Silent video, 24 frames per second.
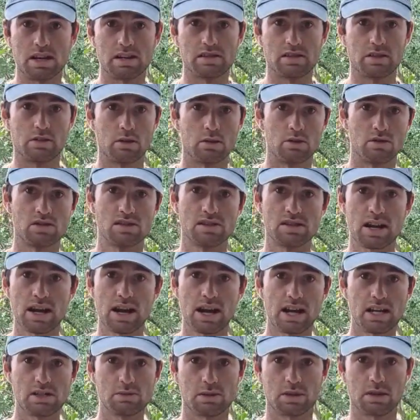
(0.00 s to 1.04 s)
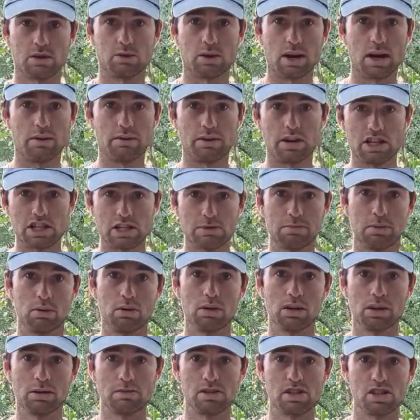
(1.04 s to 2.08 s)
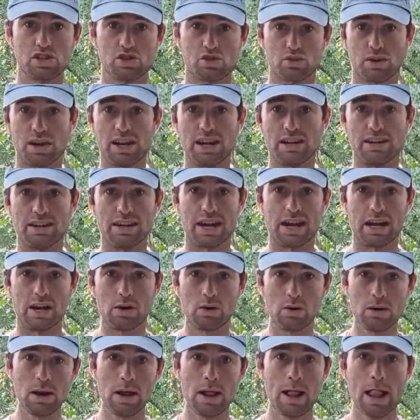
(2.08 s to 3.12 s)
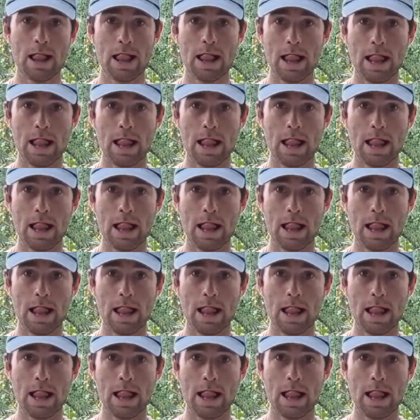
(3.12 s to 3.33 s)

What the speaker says: next to your own sides with gravity just pulling them straight down